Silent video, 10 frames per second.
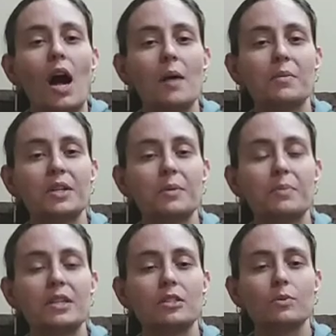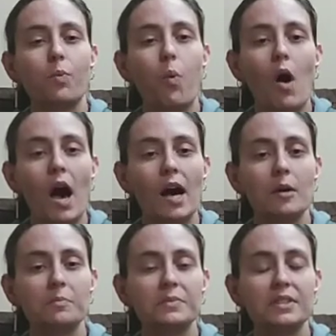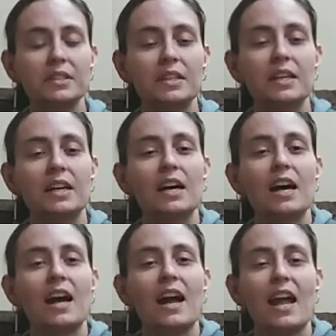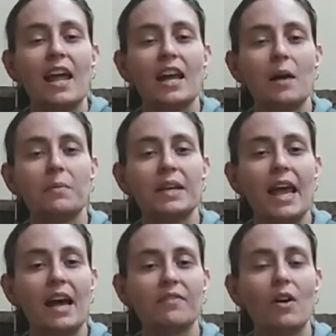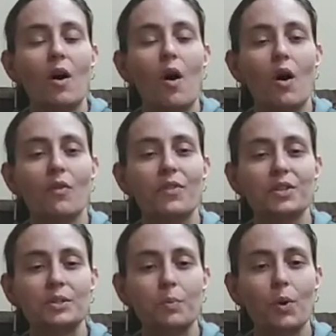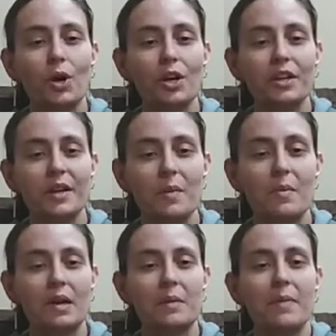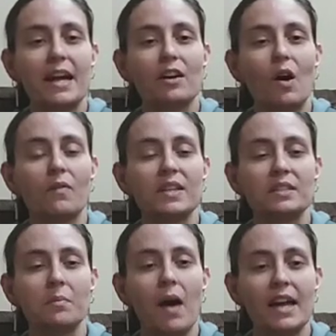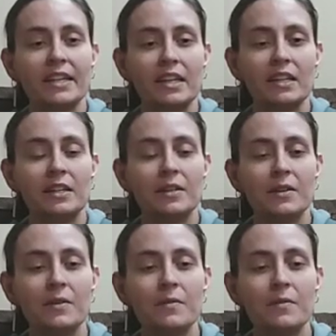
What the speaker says: I'm going to be swamped, and I'm going to have all this work, and I'm going to make all this money.